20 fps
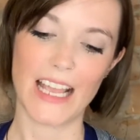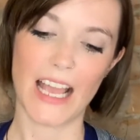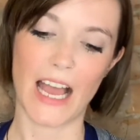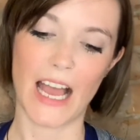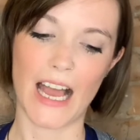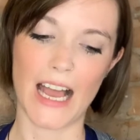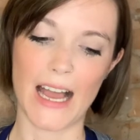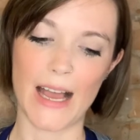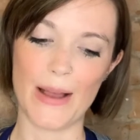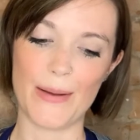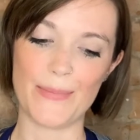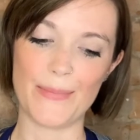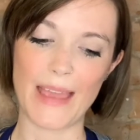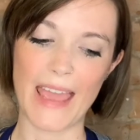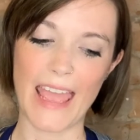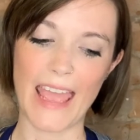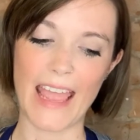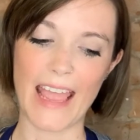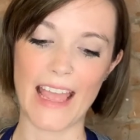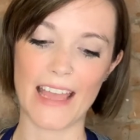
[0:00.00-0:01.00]

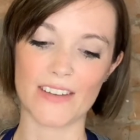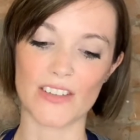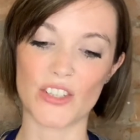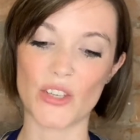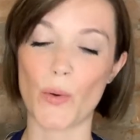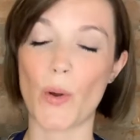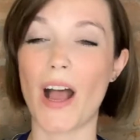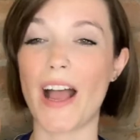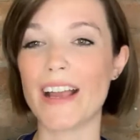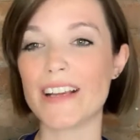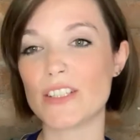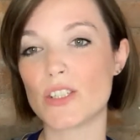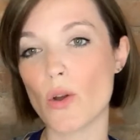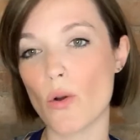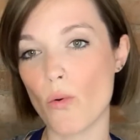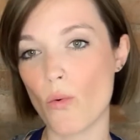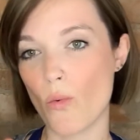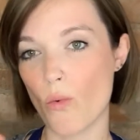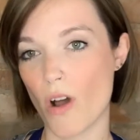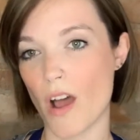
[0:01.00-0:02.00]
And so I
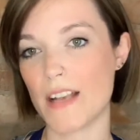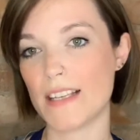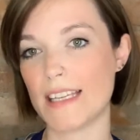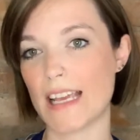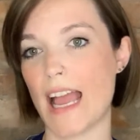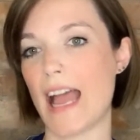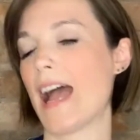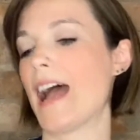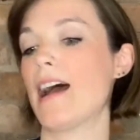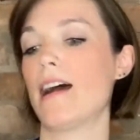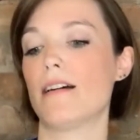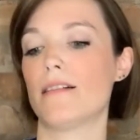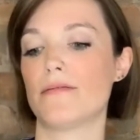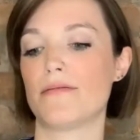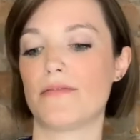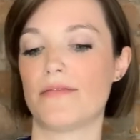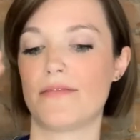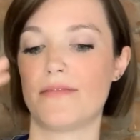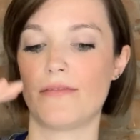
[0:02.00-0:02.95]
don't want to have